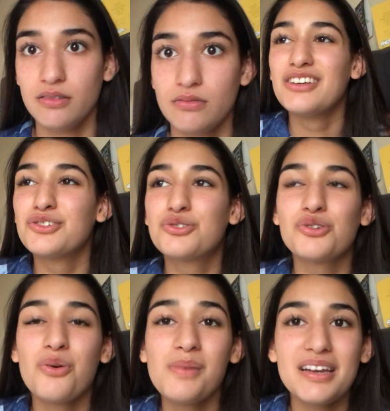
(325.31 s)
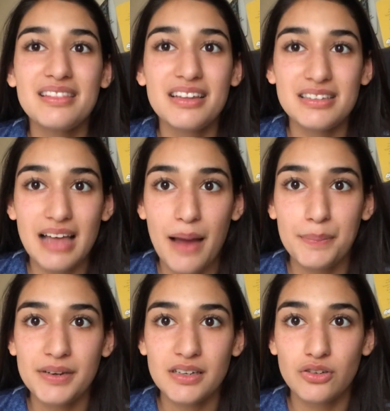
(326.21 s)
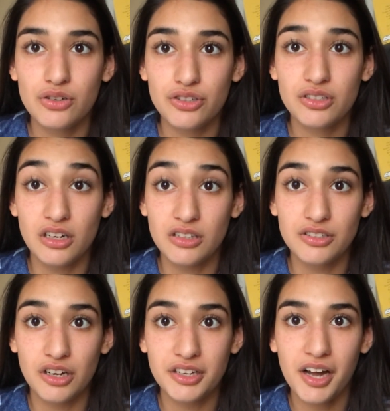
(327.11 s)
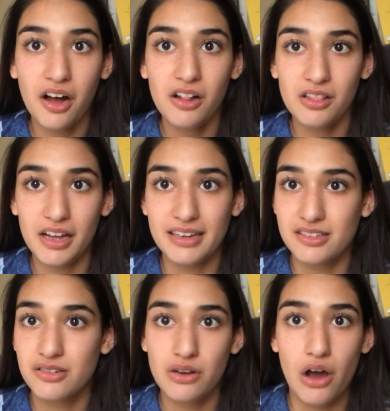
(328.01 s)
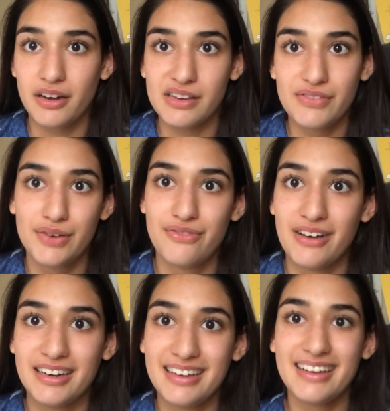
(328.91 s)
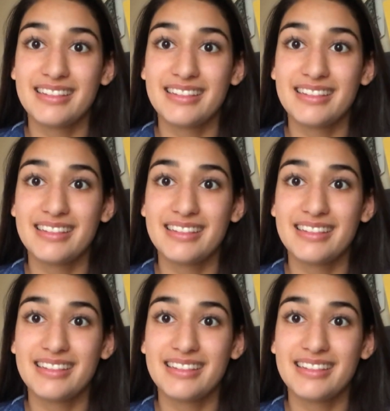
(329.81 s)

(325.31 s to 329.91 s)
Oh, so many things happen in Cushendall and Donegal, like it's not even funny.